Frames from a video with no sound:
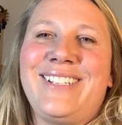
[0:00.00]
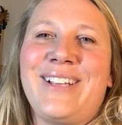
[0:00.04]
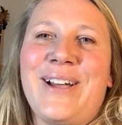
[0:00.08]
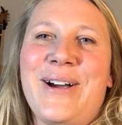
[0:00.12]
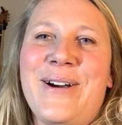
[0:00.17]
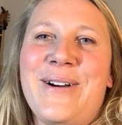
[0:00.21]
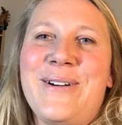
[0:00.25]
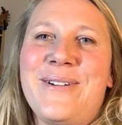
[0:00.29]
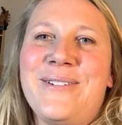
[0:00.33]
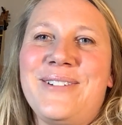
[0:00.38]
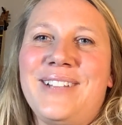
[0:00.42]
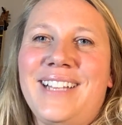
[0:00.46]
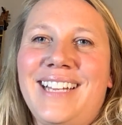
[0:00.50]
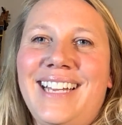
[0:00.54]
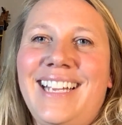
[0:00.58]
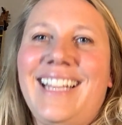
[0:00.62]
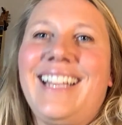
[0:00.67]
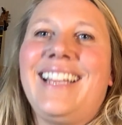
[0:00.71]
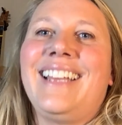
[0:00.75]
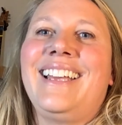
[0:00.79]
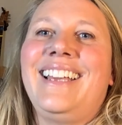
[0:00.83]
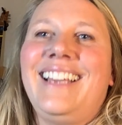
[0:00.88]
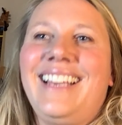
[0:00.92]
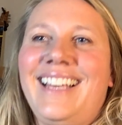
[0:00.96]
so like,
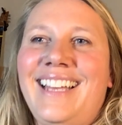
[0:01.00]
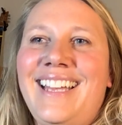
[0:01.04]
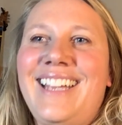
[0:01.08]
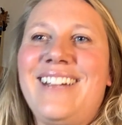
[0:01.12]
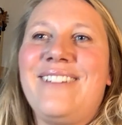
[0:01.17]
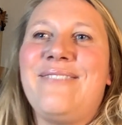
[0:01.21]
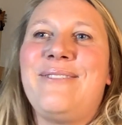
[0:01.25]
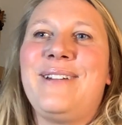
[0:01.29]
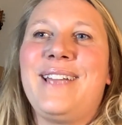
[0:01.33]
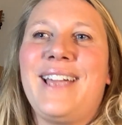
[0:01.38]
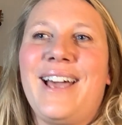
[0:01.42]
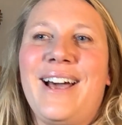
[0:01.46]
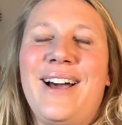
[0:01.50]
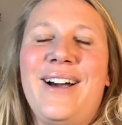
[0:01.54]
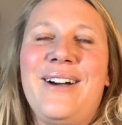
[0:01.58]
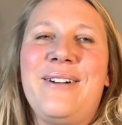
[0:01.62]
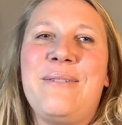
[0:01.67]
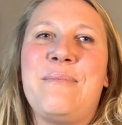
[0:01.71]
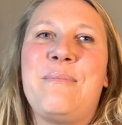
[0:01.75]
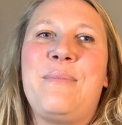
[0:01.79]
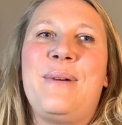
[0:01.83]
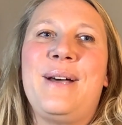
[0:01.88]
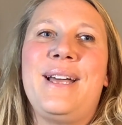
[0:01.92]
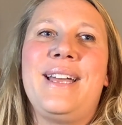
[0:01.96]
here we go.
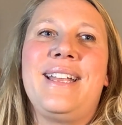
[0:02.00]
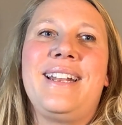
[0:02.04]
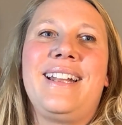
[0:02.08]
But